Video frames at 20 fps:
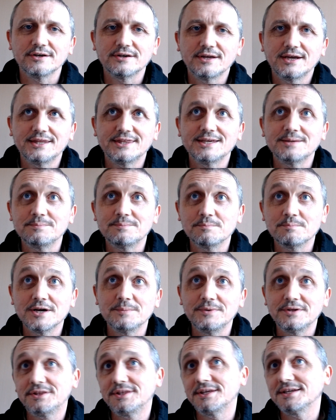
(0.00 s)
And there might be
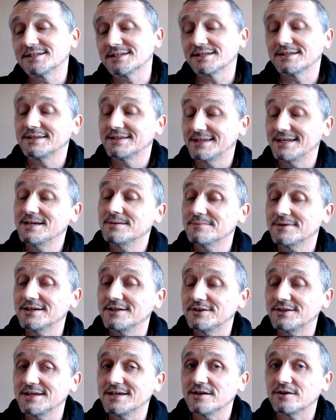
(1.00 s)
things that they might
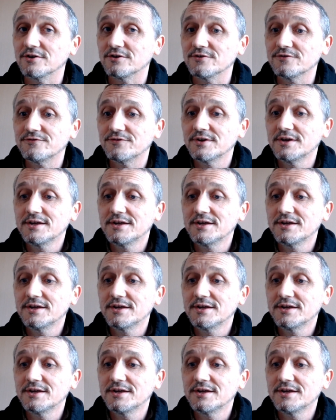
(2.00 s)
think of